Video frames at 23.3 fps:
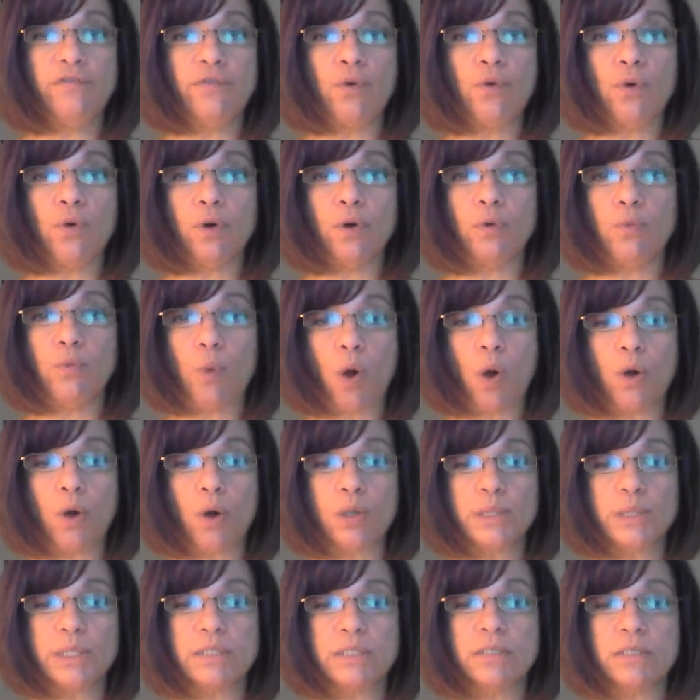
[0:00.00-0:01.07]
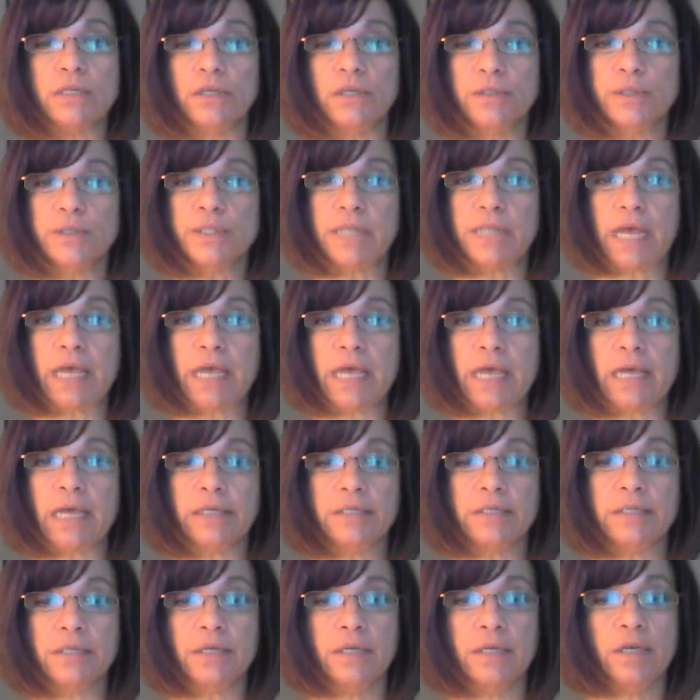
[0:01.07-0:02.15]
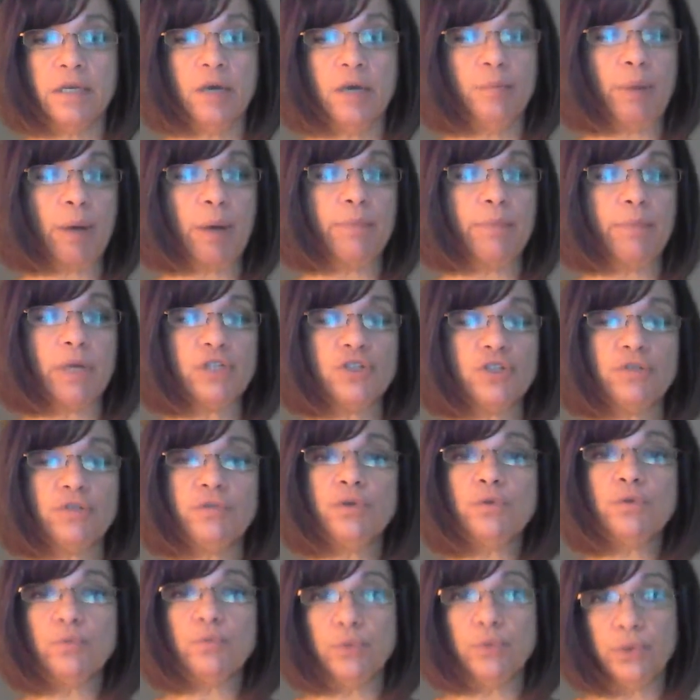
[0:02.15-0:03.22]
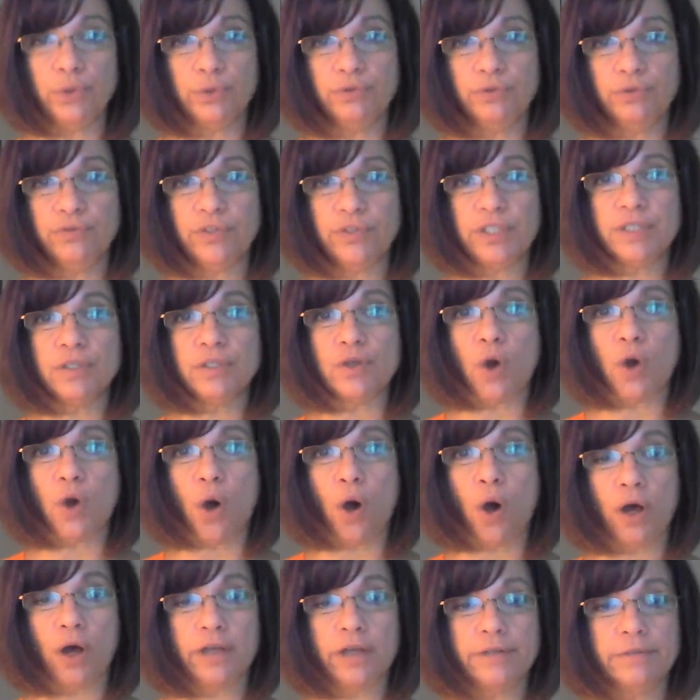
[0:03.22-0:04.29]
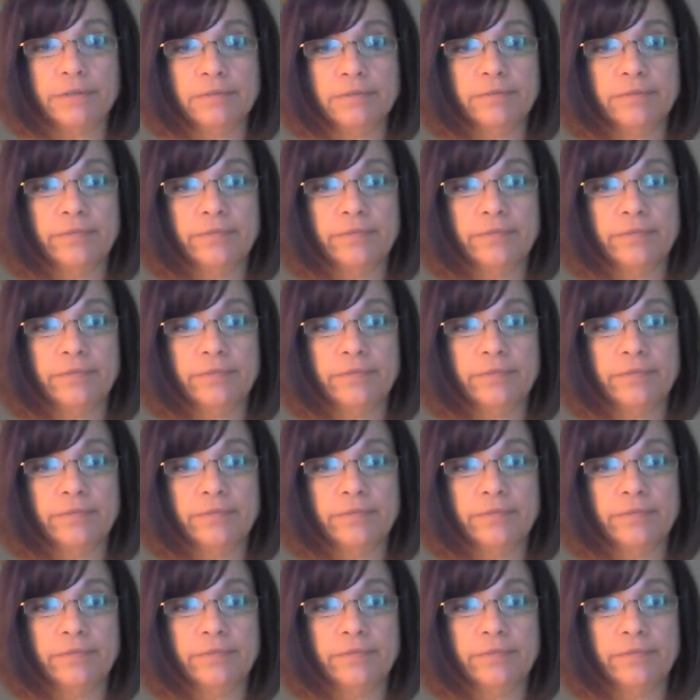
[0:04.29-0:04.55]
four walls still stand, but much of the roof is gone.